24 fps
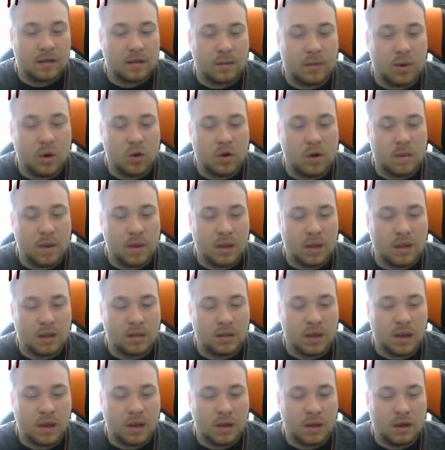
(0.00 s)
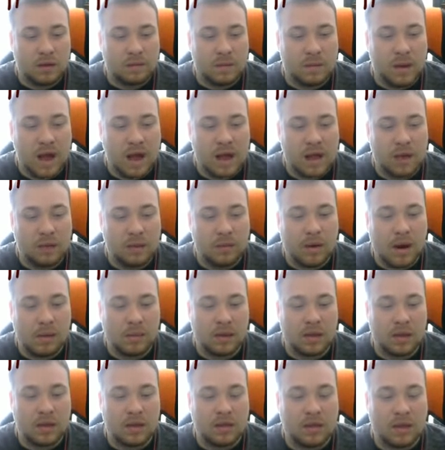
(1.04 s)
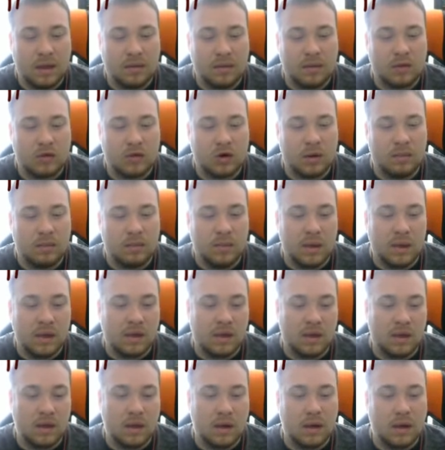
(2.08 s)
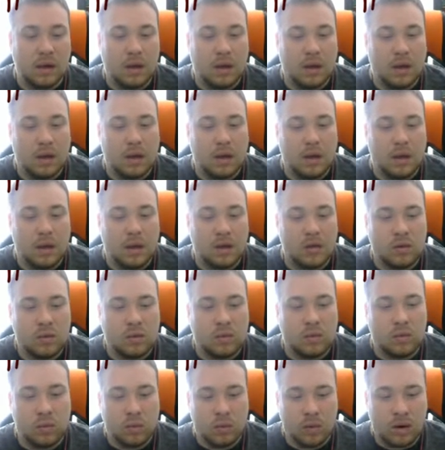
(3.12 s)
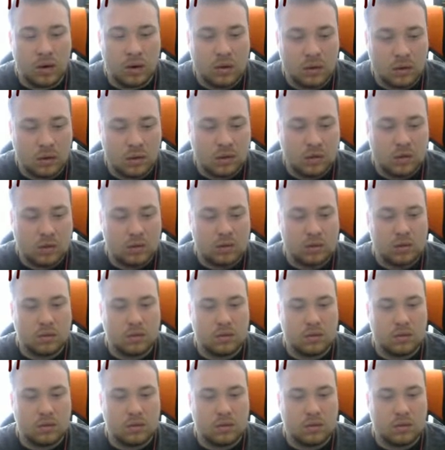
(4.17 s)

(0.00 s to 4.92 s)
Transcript: fact, the Pokeball I saw in his pocket probably contained a Charmeleon. That's a real...